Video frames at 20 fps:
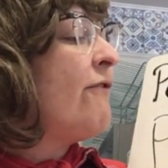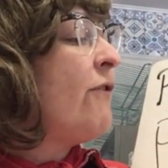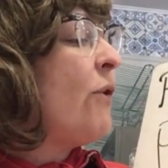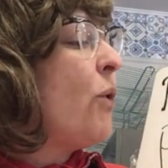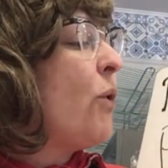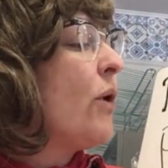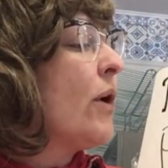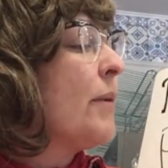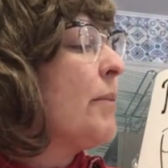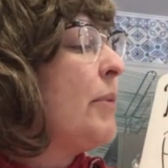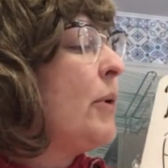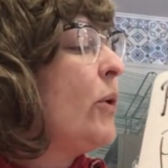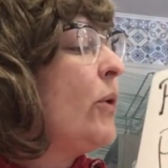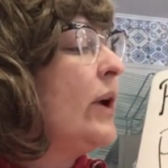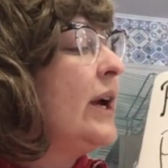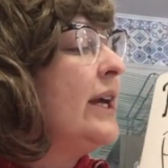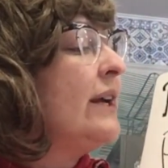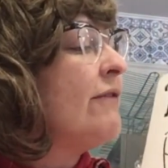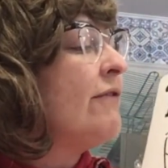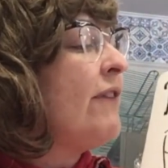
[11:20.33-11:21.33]

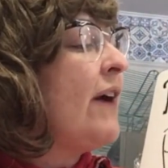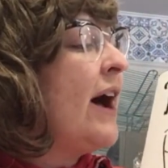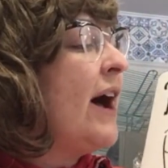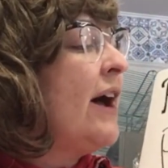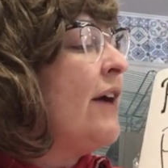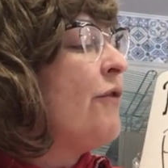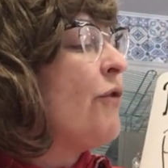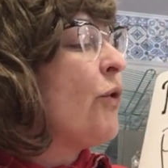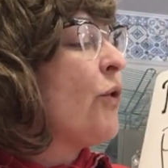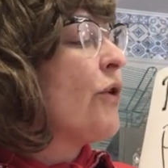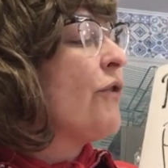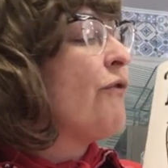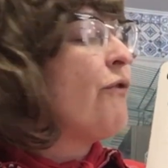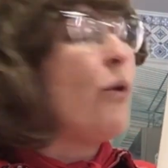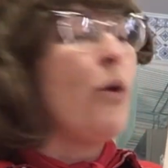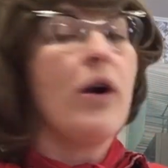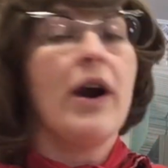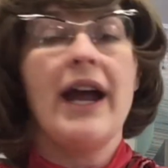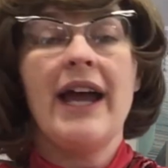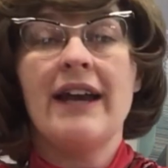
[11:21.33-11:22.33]
4.5 or
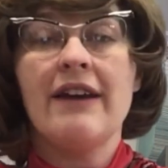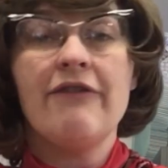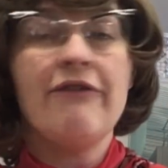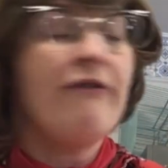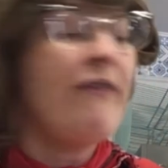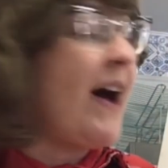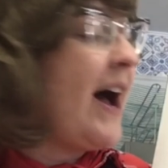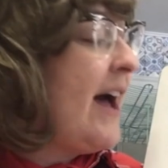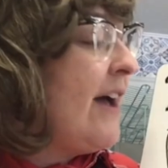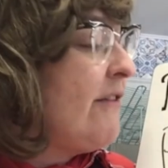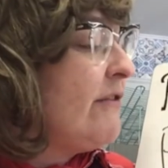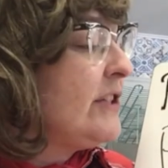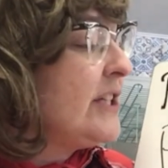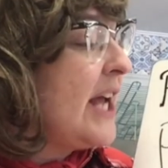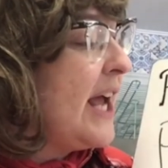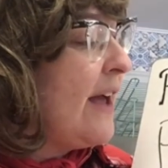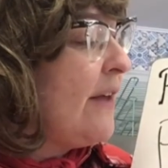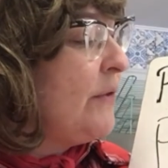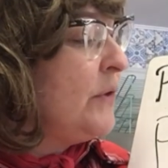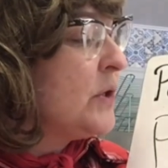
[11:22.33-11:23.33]
4 and
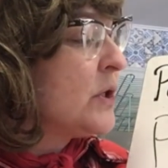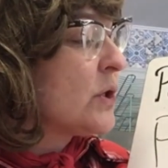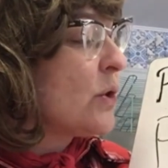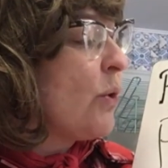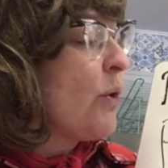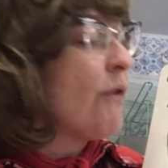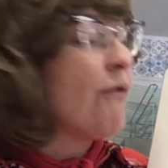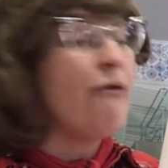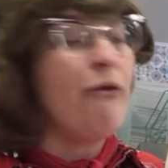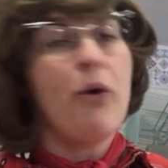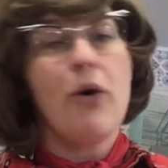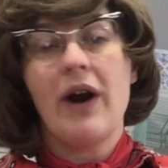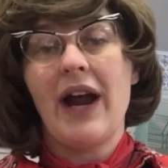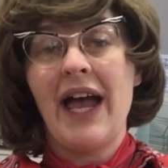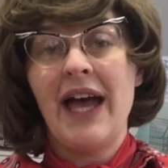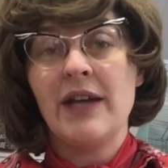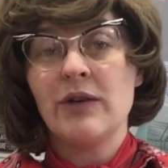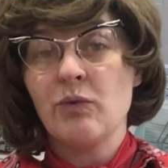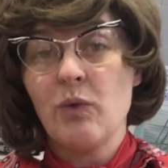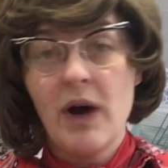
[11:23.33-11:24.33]
5/10 or 4
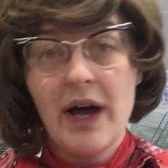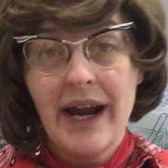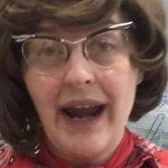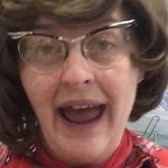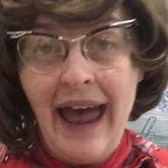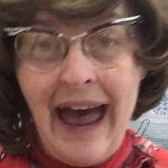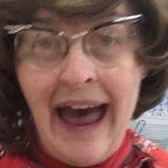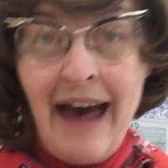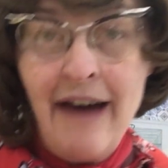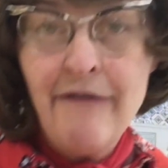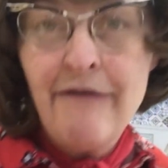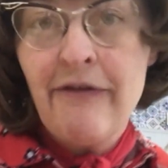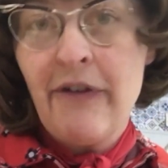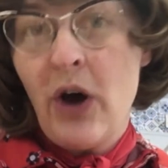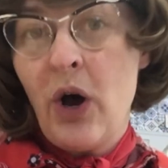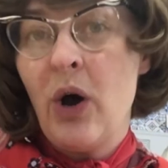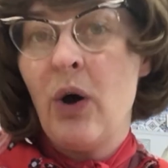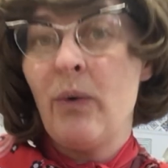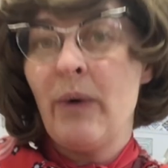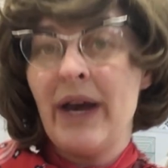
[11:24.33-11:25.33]
and 1/2,
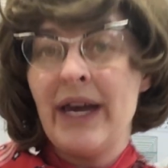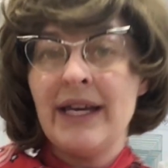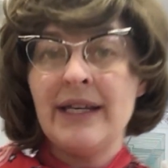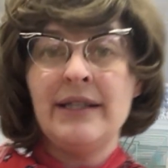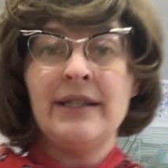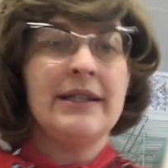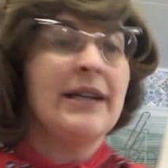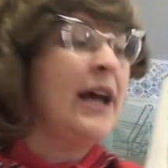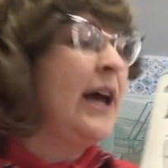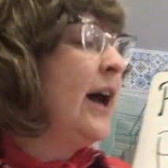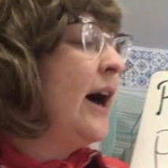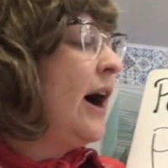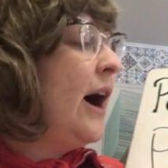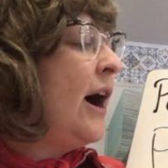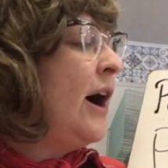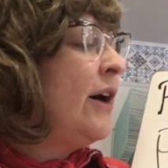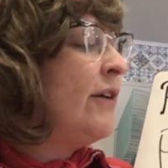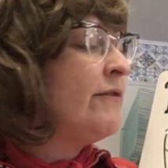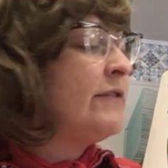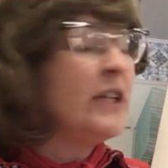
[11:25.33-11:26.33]
always
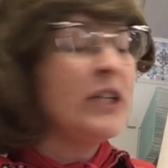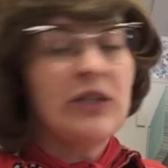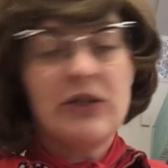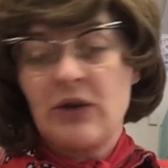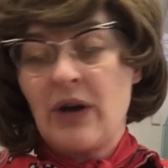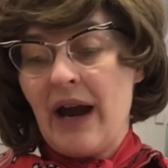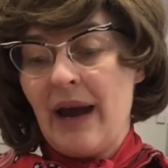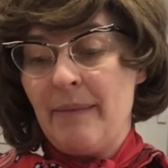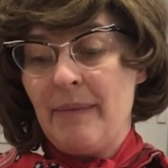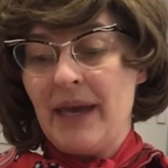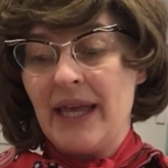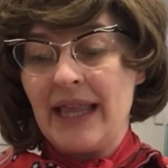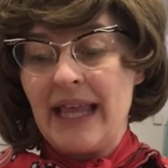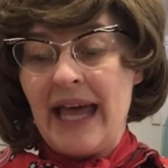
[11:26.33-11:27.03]
of describing